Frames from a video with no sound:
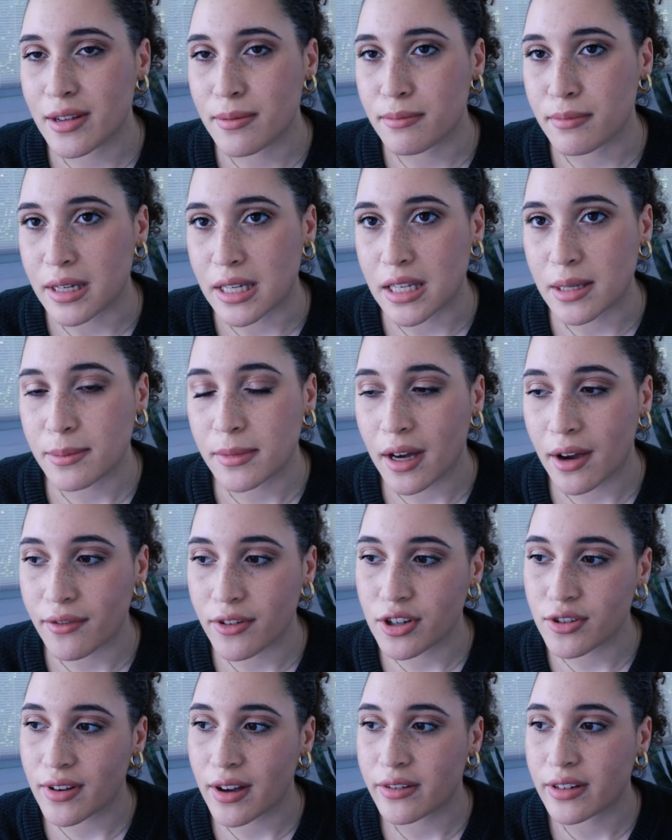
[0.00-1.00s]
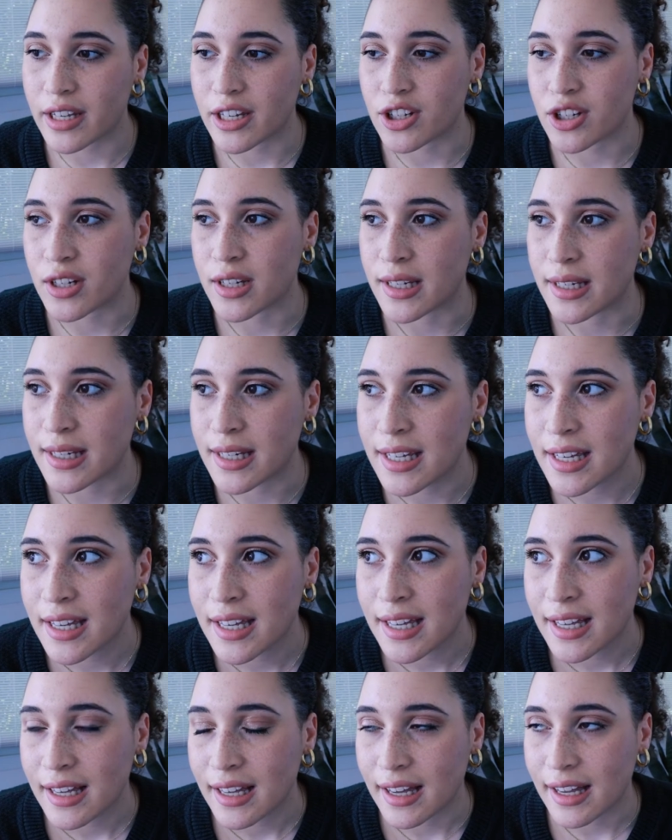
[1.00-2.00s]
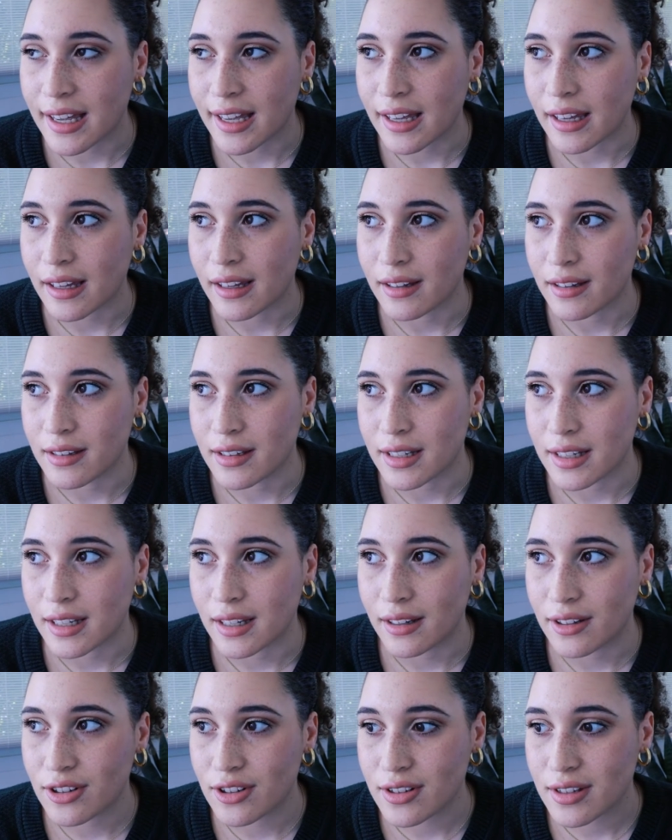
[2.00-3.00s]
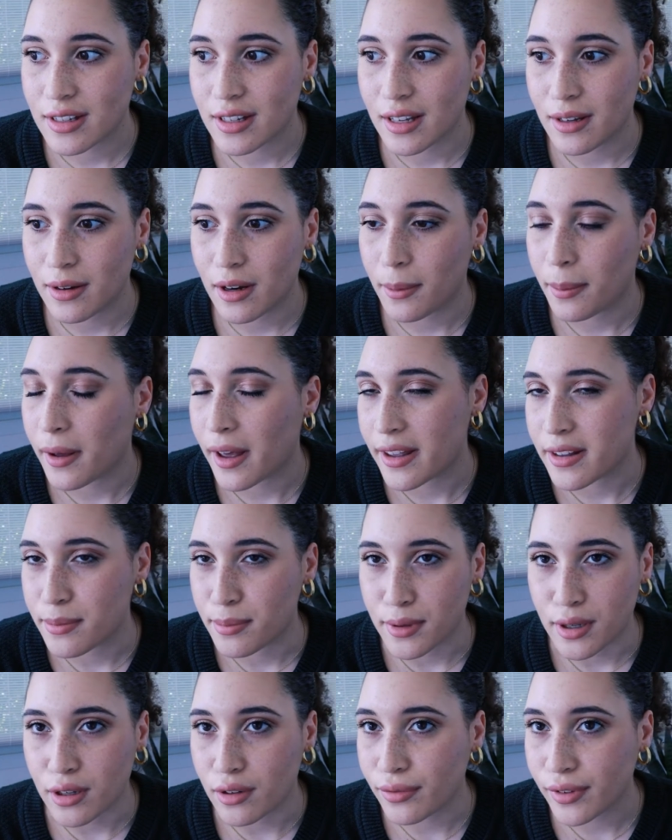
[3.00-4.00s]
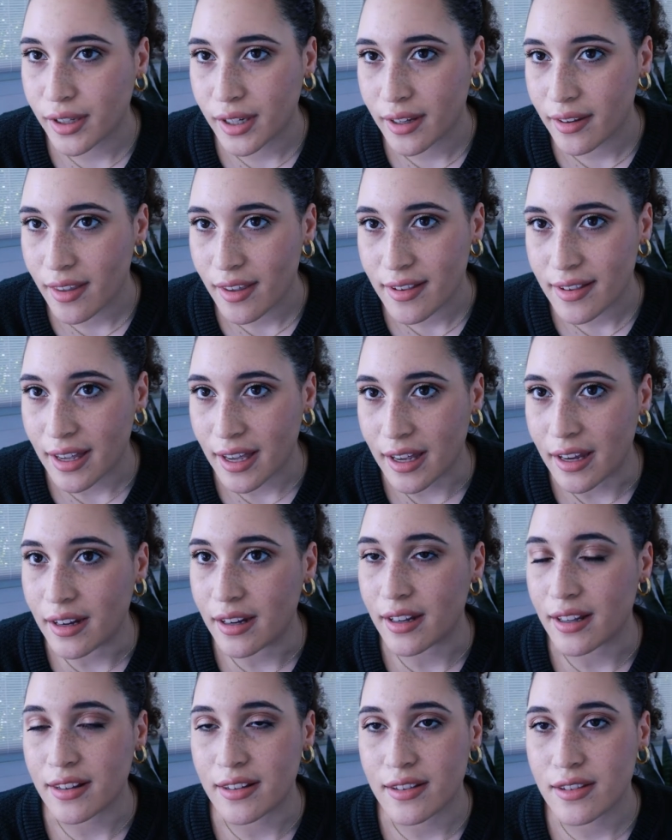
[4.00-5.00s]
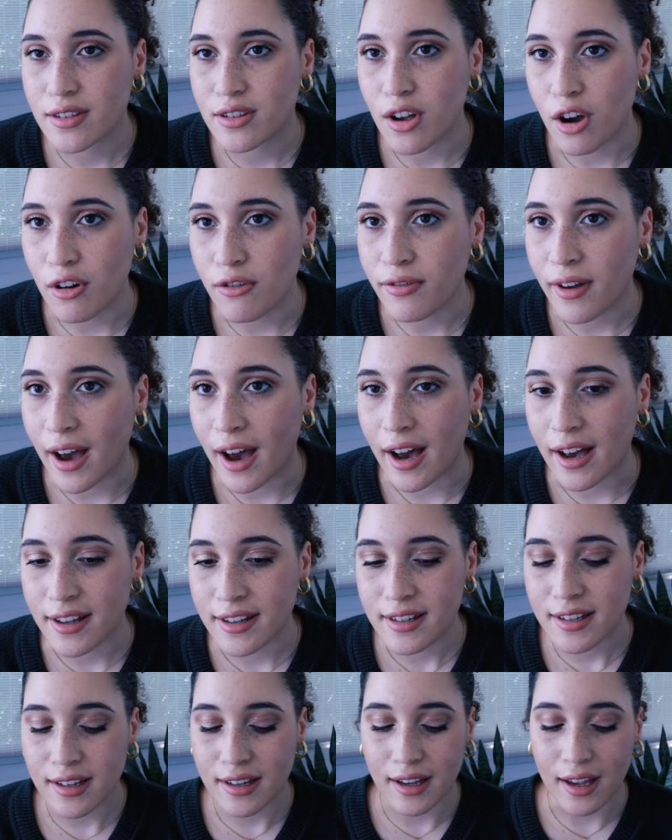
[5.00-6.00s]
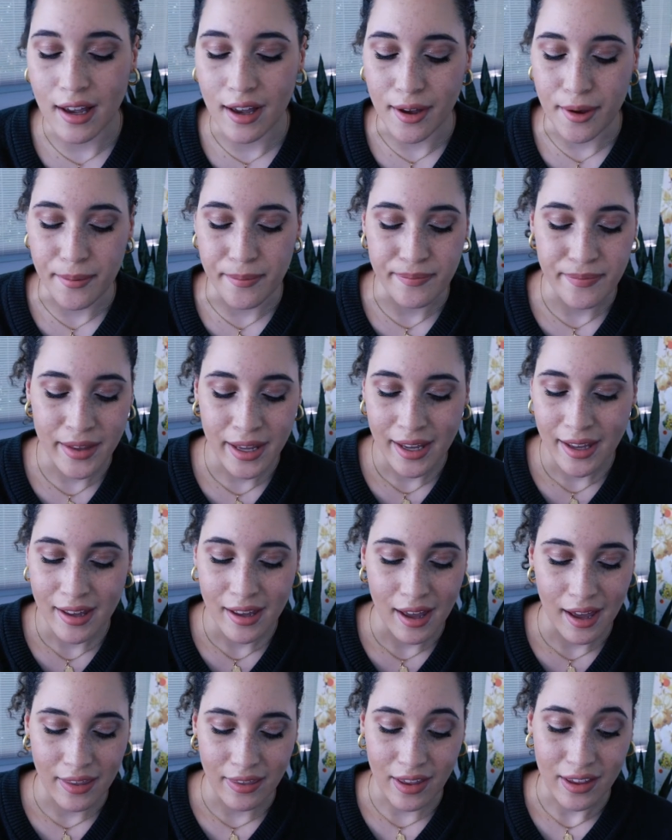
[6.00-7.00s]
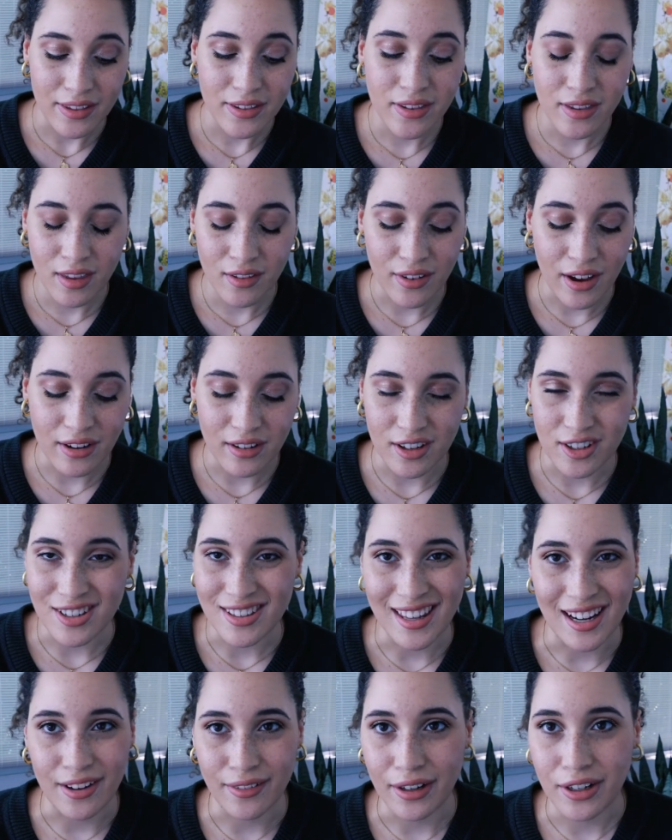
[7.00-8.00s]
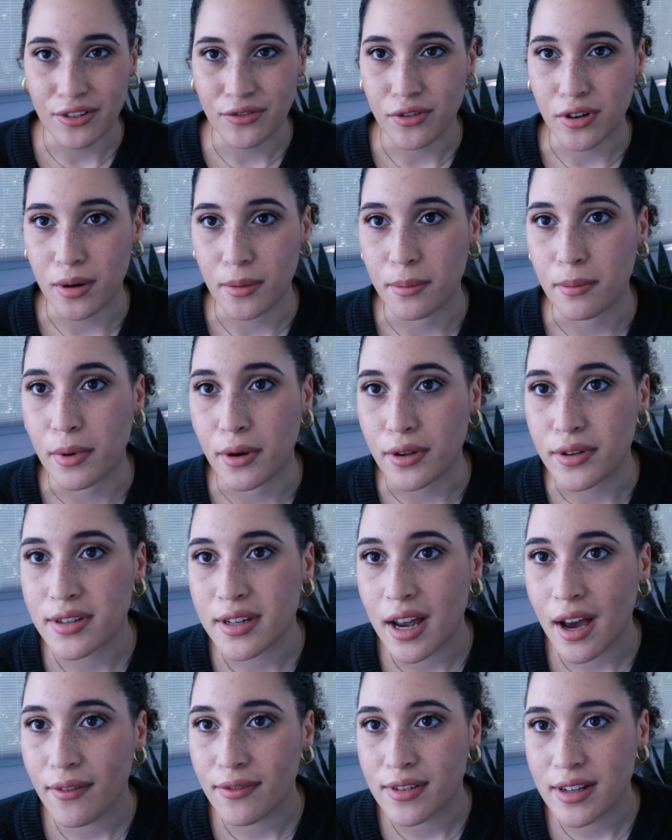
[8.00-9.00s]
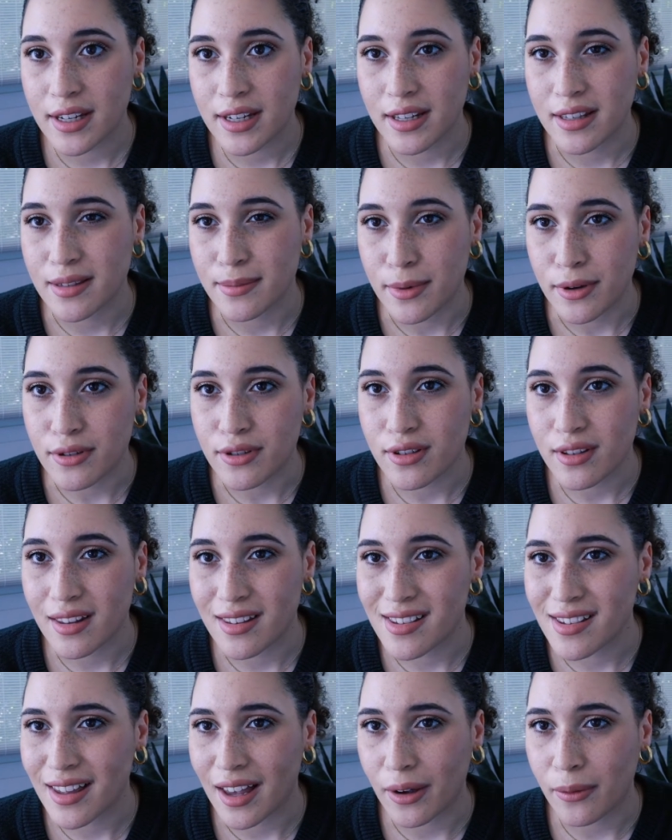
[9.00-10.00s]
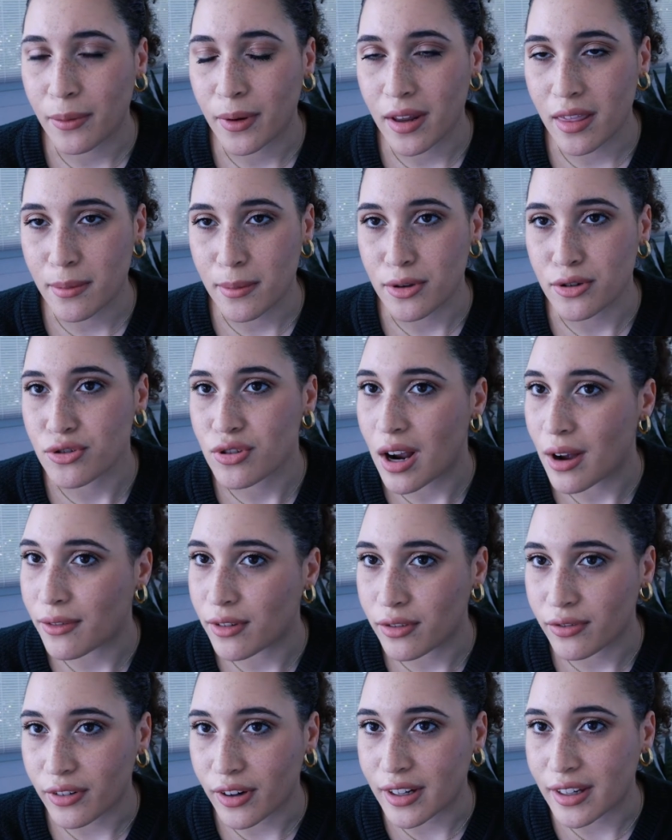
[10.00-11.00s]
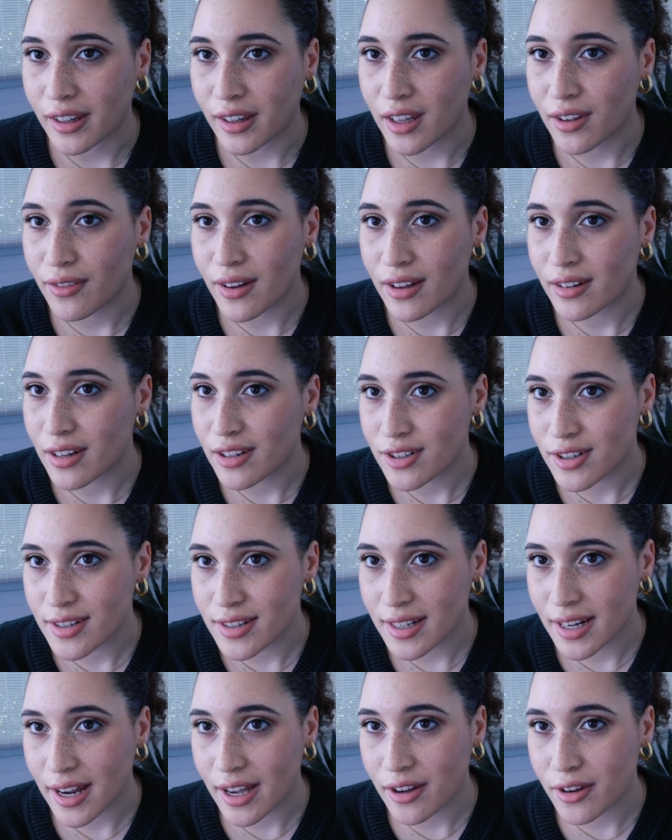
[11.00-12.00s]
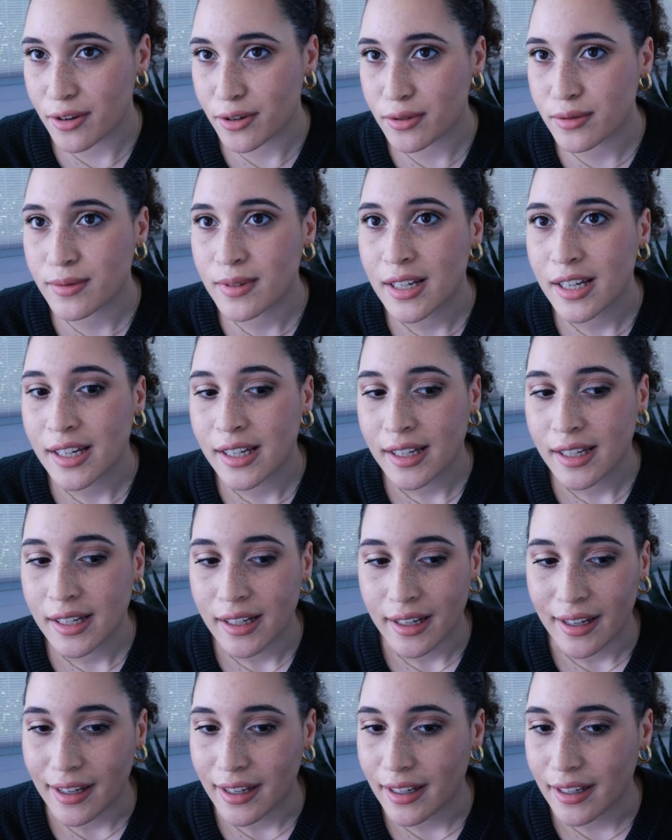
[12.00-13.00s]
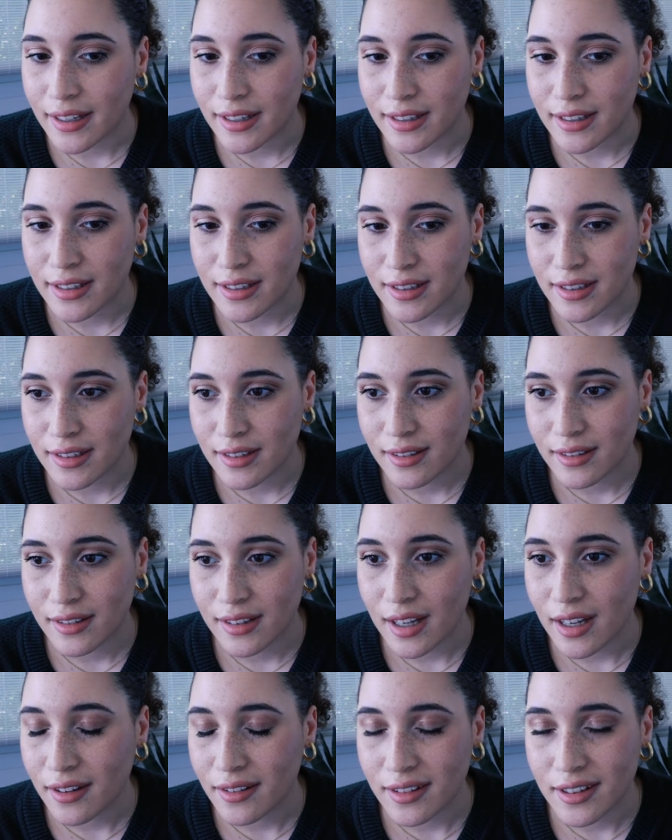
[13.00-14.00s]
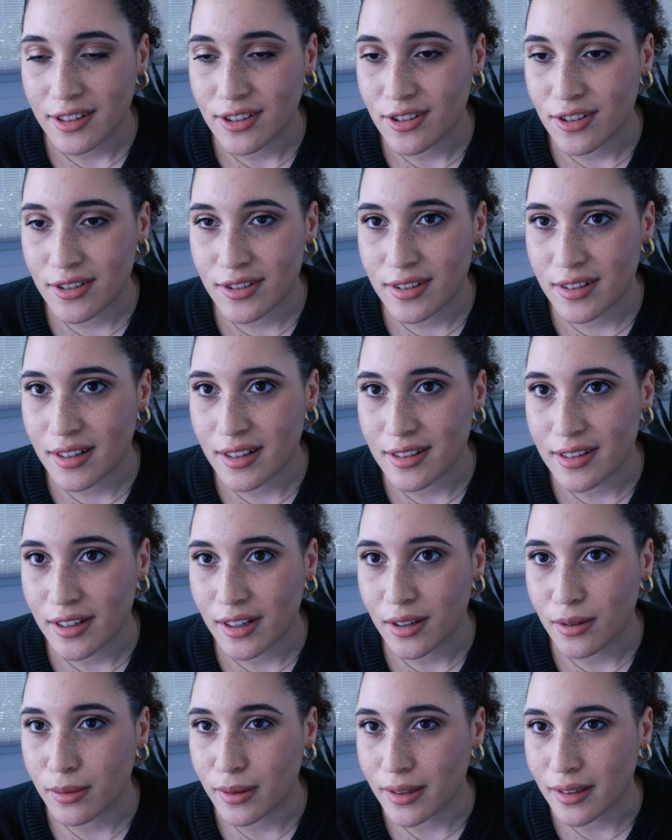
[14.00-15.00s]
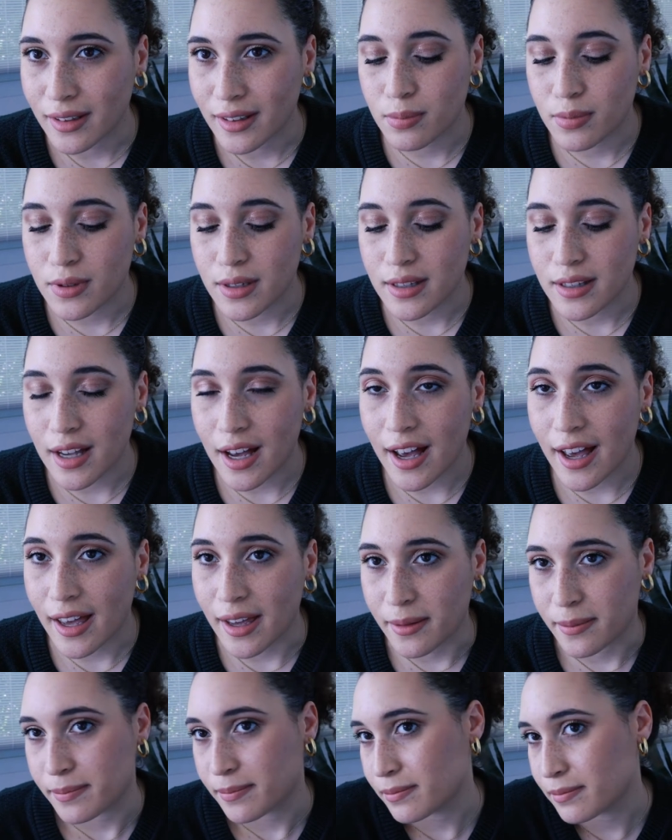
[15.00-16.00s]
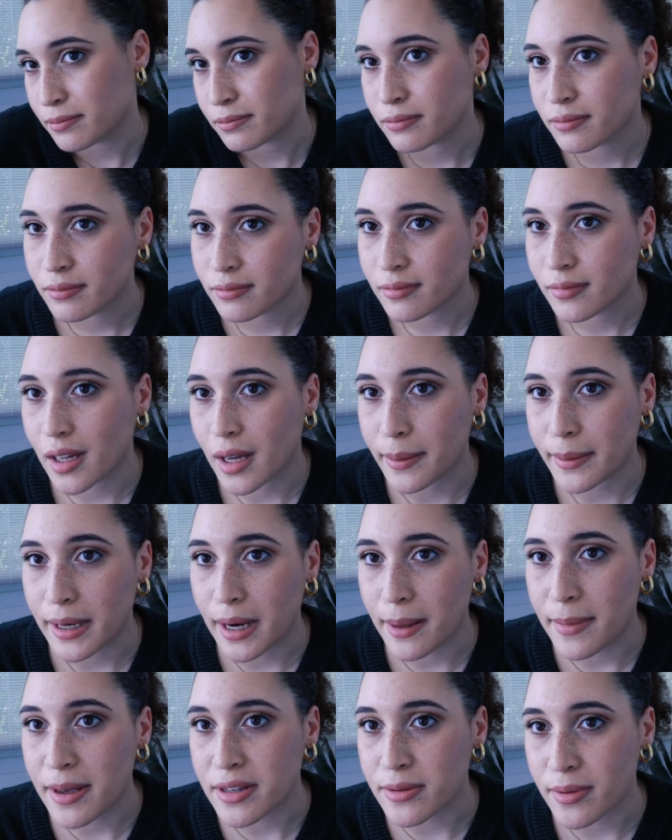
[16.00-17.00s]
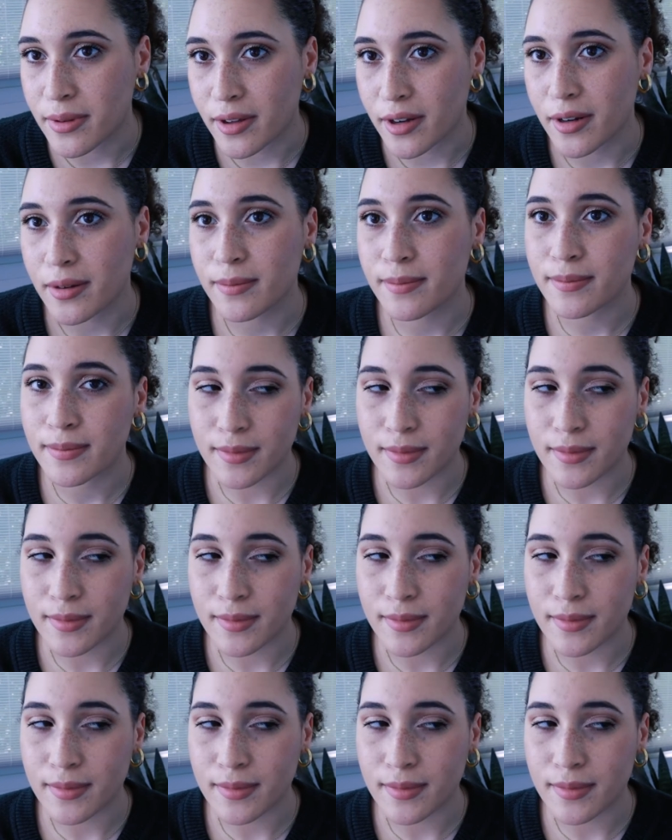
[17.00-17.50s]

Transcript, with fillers: a medium coverage foundation and it just, it applies beautifully to the skin. It's so fast. Um, that's the foundation that I reach for most often. It's most, it's like one of the most travel friendly foundations that I own. And yeah, it's just, it's a good one. She's high. I mean, I mess with her,